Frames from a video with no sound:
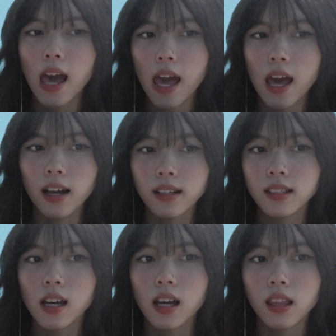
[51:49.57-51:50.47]

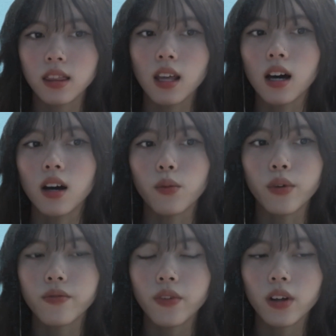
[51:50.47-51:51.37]
and the
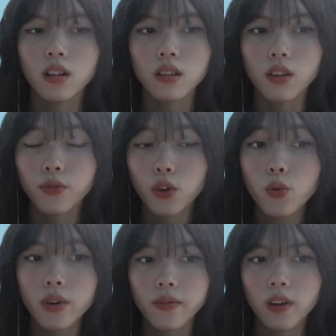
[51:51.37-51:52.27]

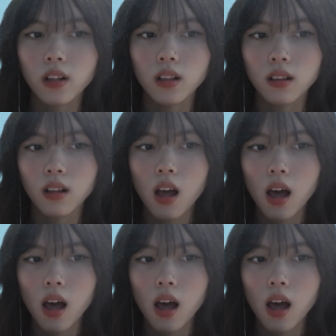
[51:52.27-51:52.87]
food refill